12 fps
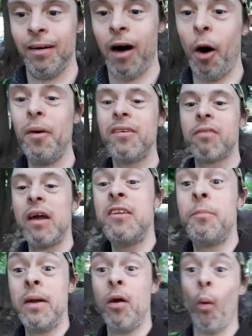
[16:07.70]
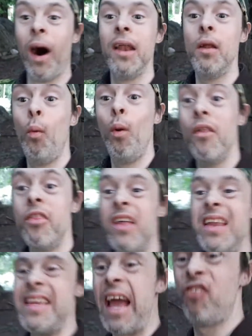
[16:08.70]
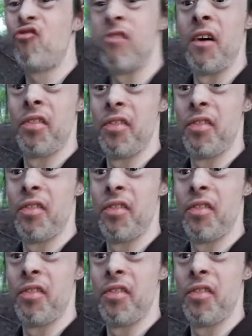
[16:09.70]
Always great being one with the nature of